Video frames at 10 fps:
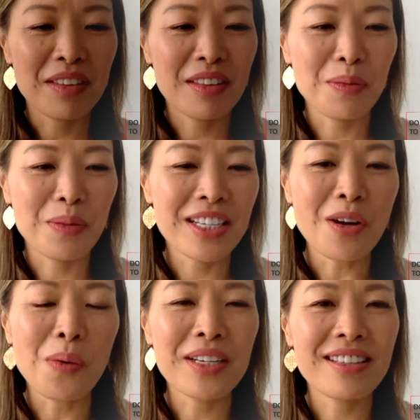the West
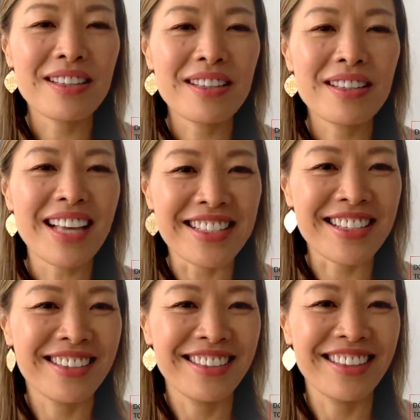always says
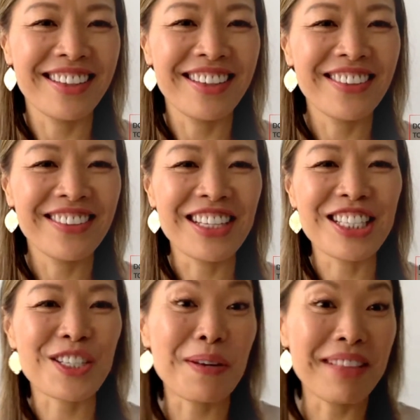ask, you know,
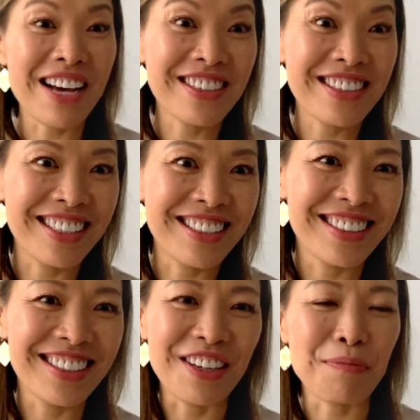and scream louder
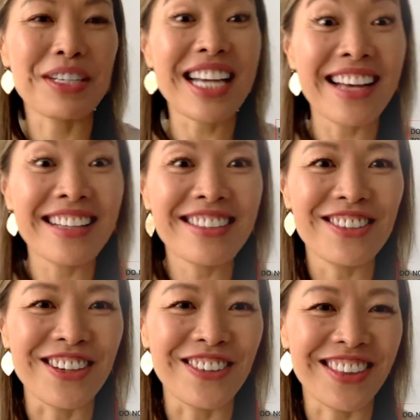than, you know,
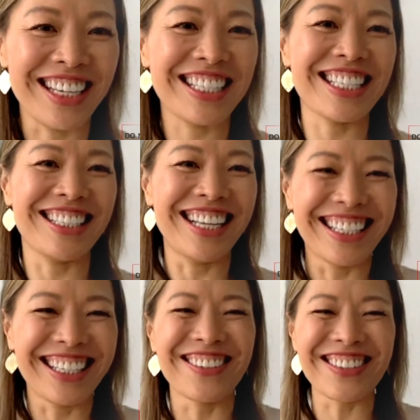pretend you know things.
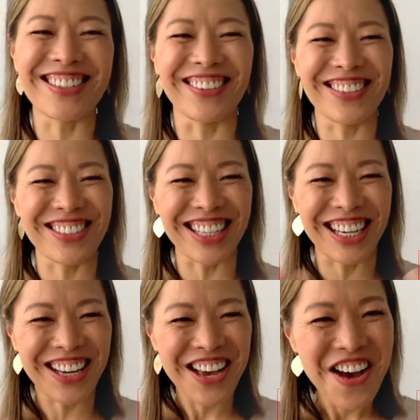And you know, so it's just
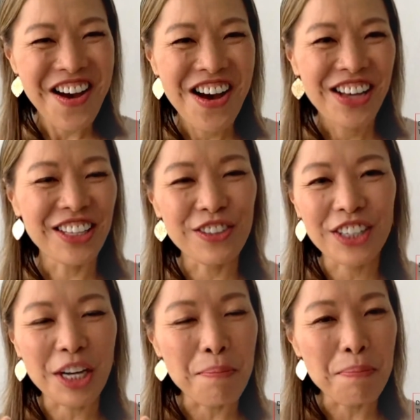like a
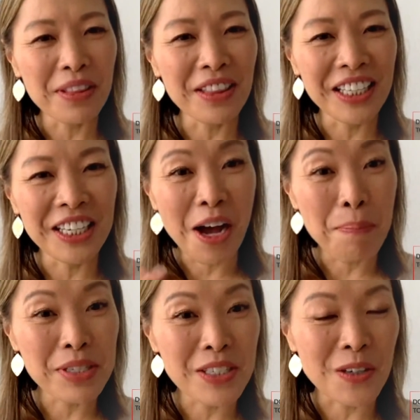complete
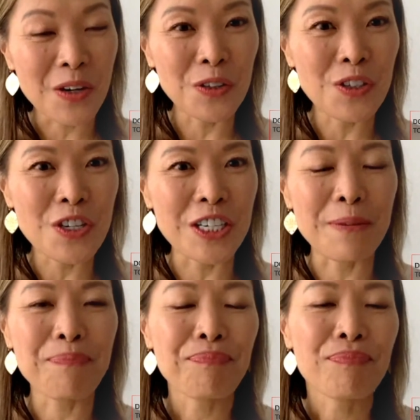opposite
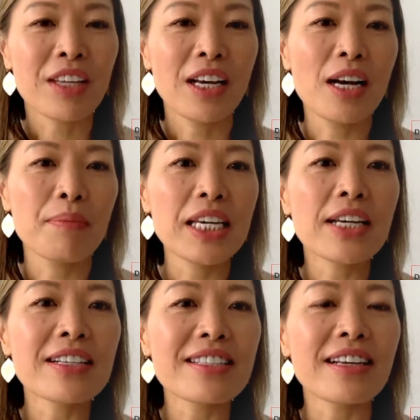culture.
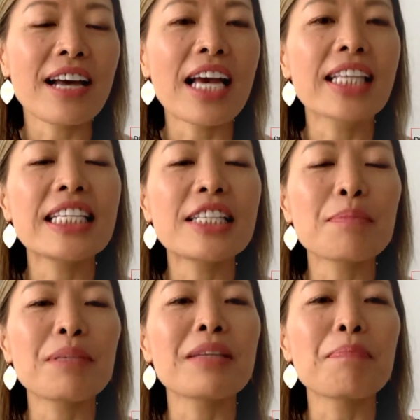Here it's like, I need to
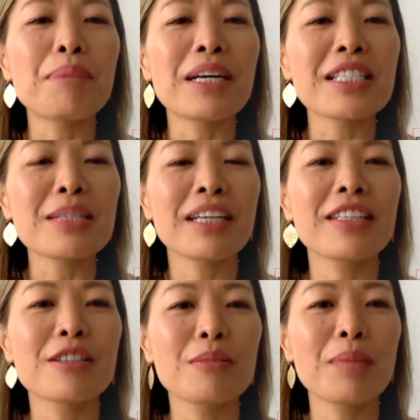be the best in my
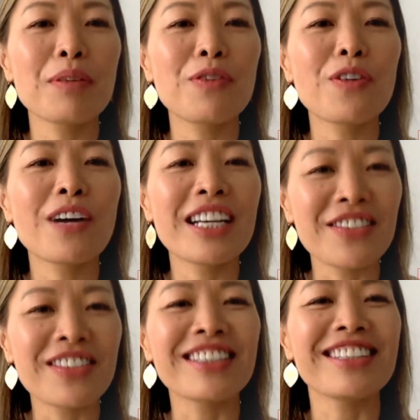domain before I
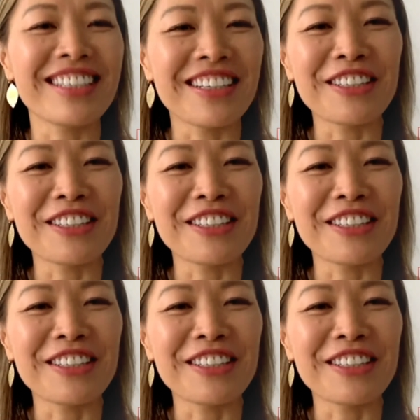even, you